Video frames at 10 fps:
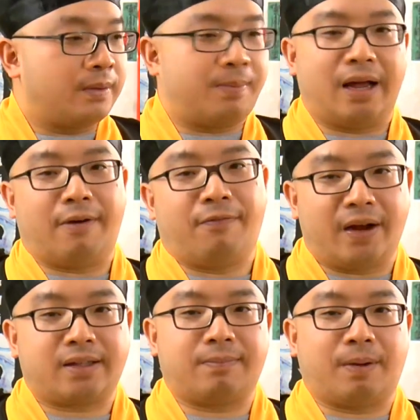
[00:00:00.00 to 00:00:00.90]
be
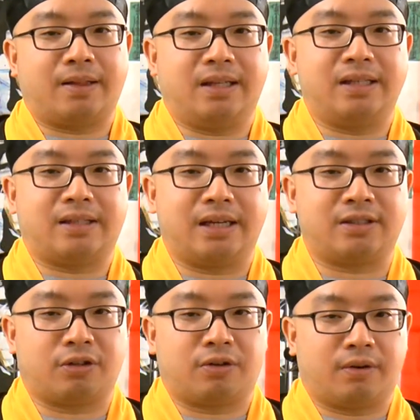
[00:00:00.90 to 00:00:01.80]
affected by these
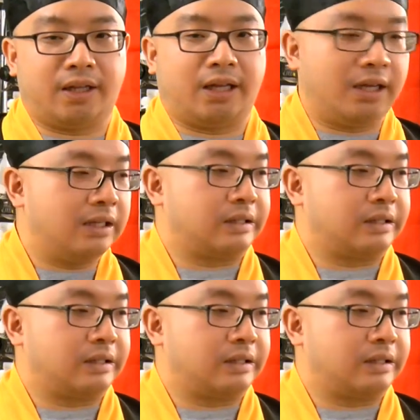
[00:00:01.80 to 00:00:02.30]
things already,